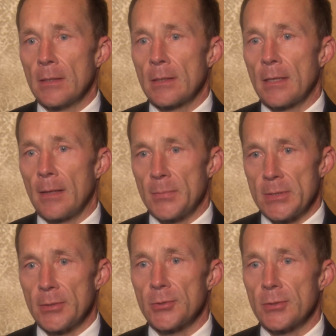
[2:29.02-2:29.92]

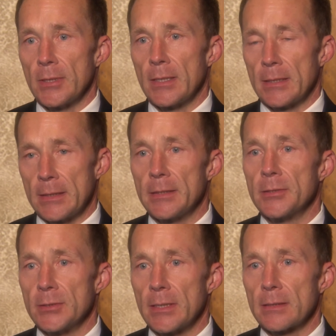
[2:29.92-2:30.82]
composition on a
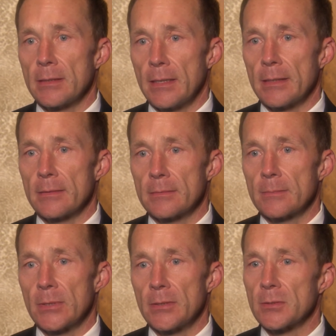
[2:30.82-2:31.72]
ketogenic diet,
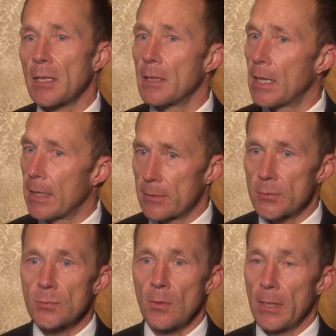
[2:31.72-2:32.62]
but there's a lot to
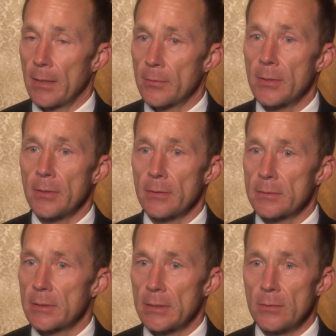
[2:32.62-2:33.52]
sort out there.
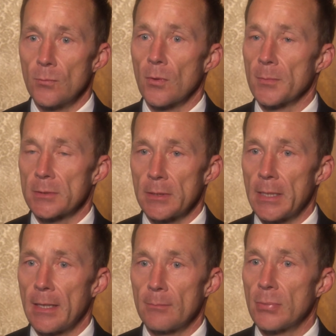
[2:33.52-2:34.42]
It's enormously
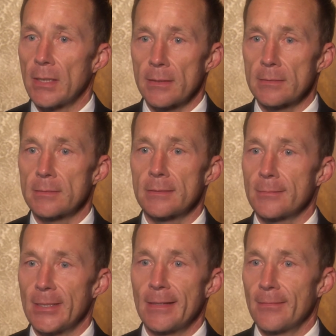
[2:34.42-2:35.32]
complex.
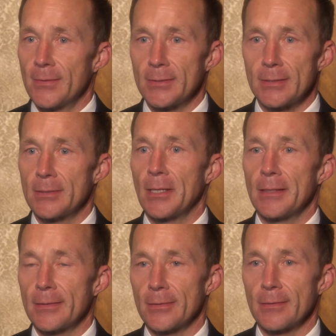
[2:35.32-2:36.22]
We have this
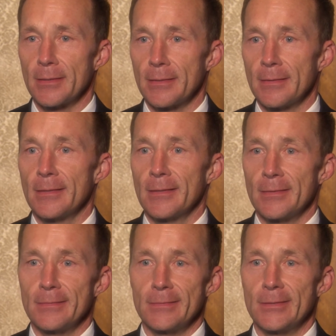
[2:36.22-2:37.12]
entirely
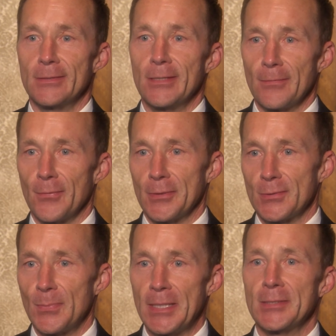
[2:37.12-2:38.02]
different
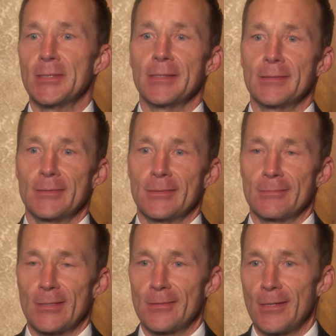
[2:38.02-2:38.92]

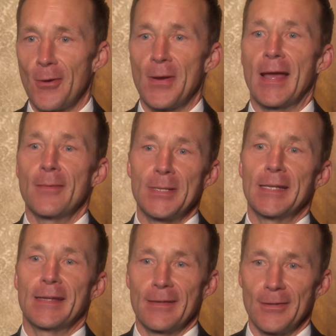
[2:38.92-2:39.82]
species
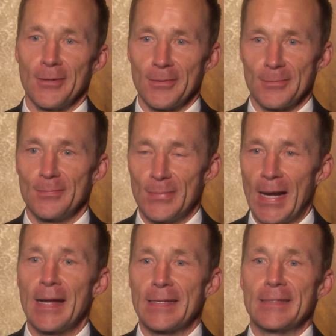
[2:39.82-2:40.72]
cohabiting our
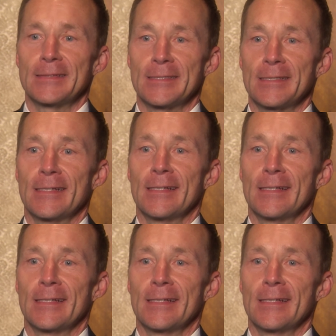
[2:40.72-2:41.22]
bodies